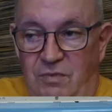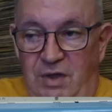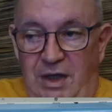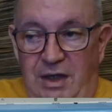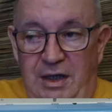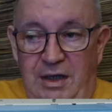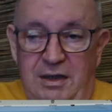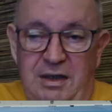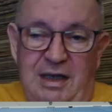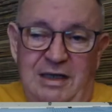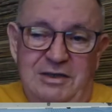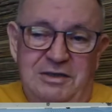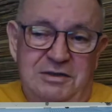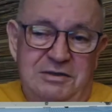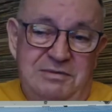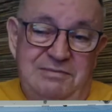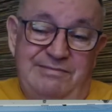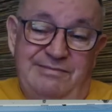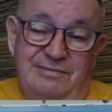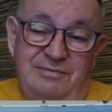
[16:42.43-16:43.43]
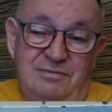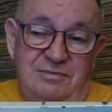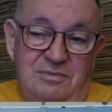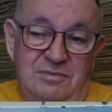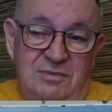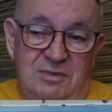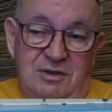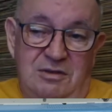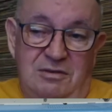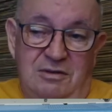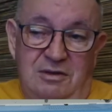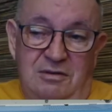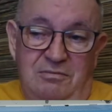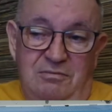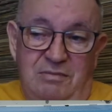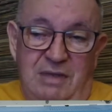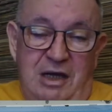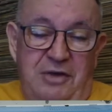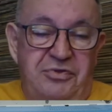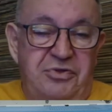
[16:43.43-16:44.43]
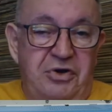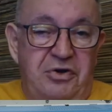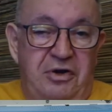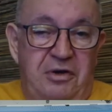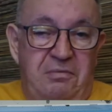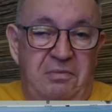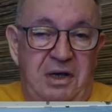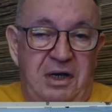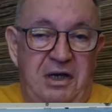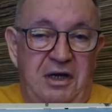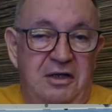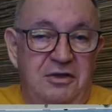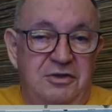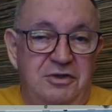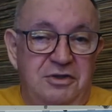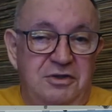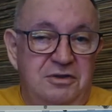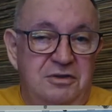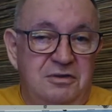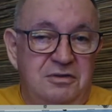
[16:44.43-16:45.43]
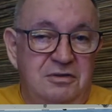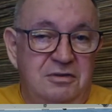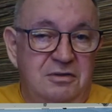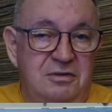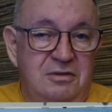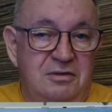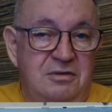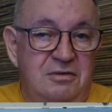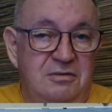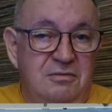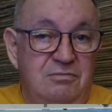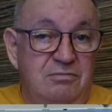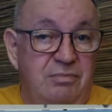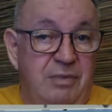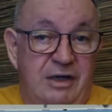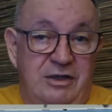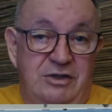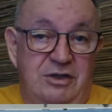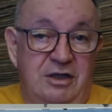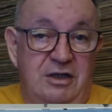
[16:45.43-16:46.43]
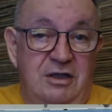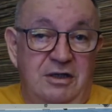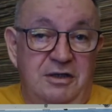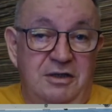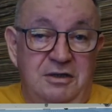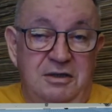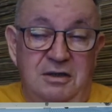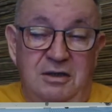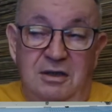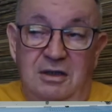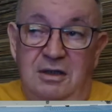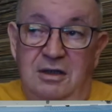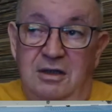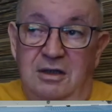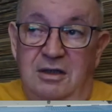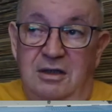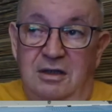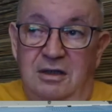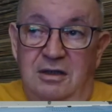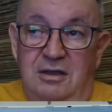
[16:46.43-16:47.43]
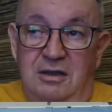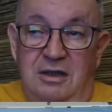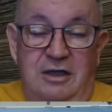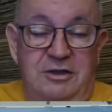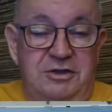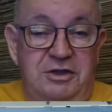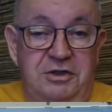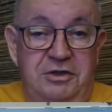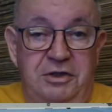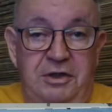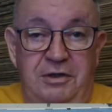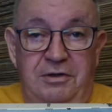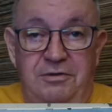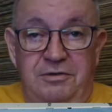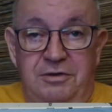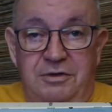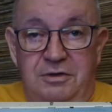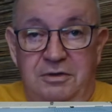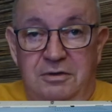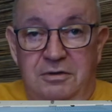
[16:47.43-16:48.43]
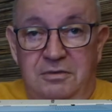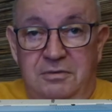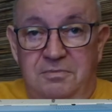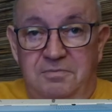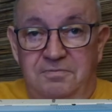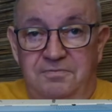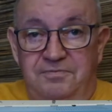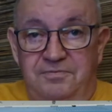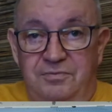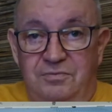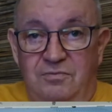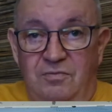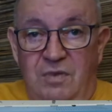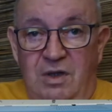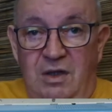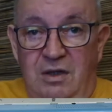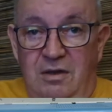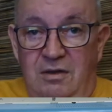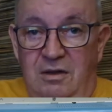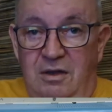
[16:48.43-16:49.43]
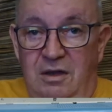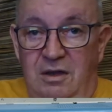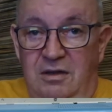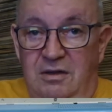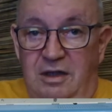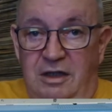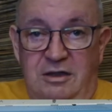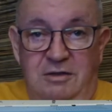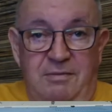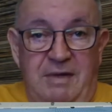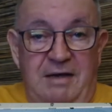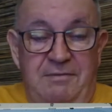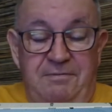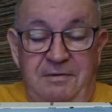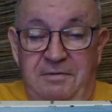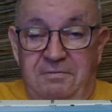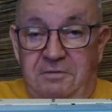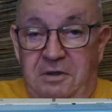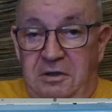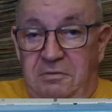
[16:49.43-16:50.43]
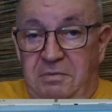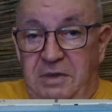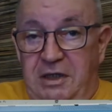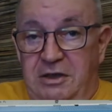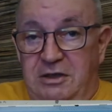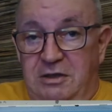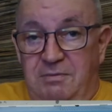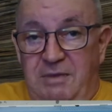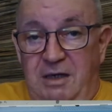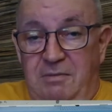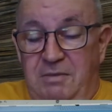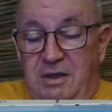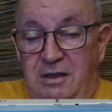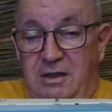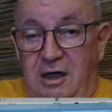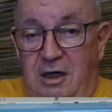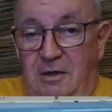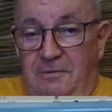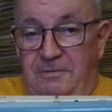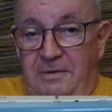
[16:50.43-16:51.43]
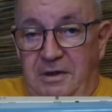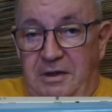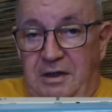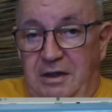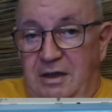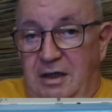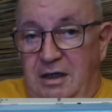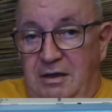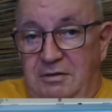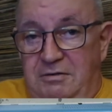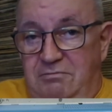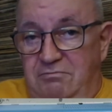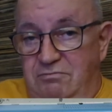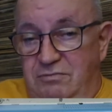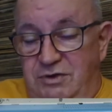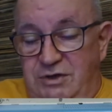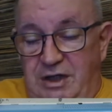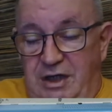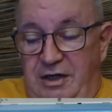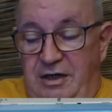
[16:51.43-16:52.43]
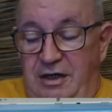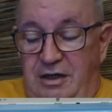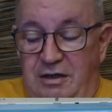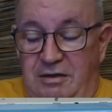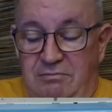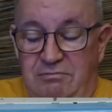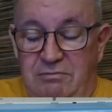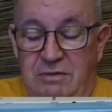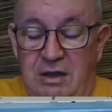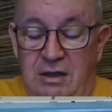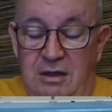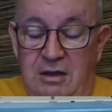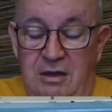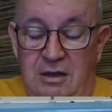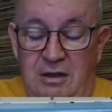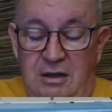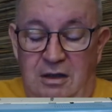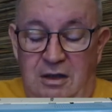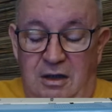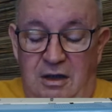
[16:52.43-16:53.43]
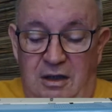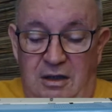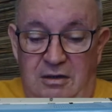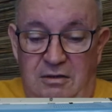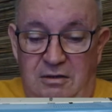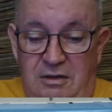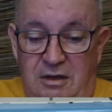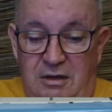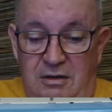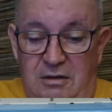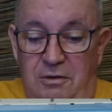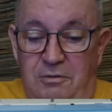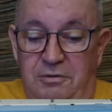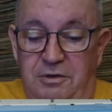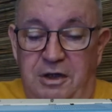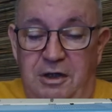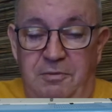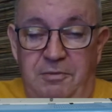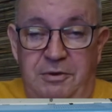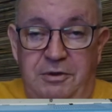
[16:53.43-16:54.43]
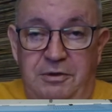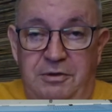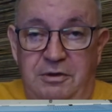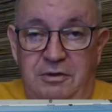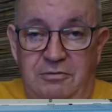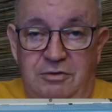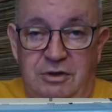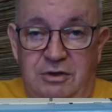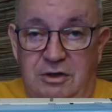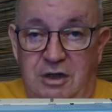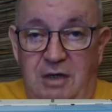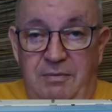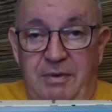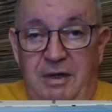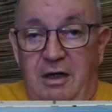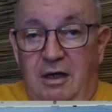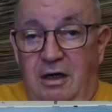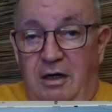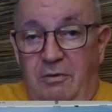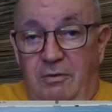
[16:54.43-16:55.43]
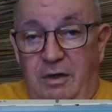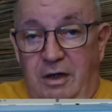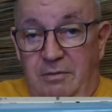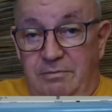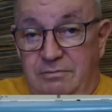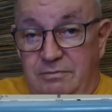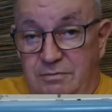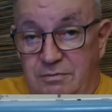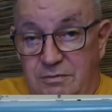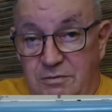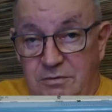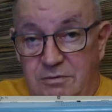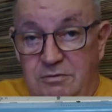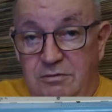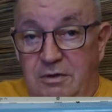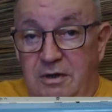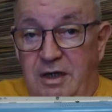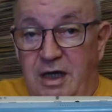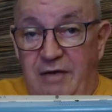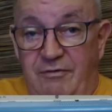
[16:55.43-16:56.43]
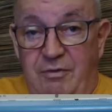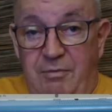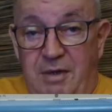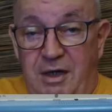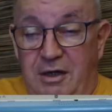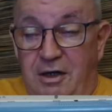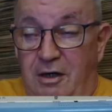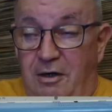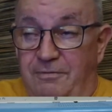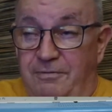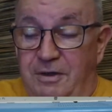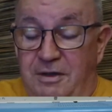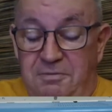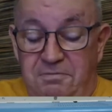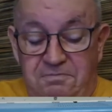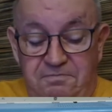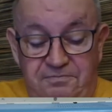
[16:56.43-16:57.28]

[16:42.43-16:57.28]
And that's about 30 minutes, basically. That's in use. It takes about 15 minutes to make my coffee, then I set it on a low temperature to just keep it hot while I'm having my coffee.